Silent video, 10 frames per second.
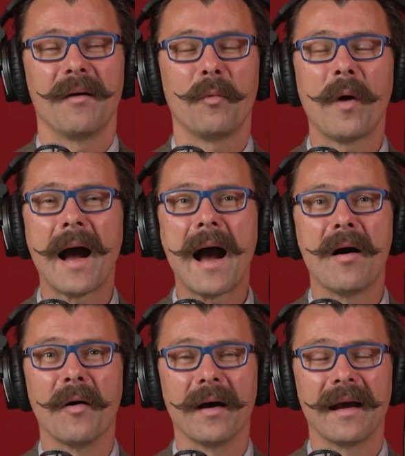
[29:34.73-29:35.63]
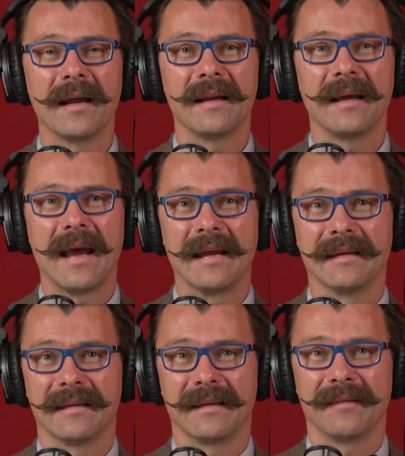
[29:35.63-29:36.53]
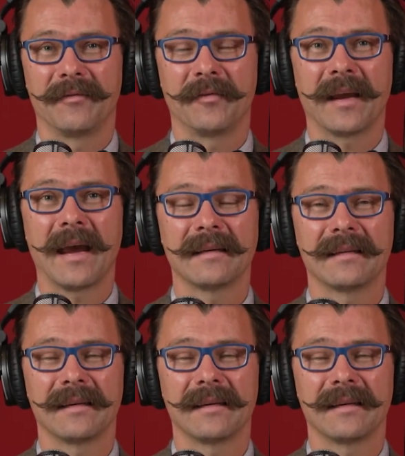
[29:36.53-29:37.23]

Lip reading: Wow. And forget,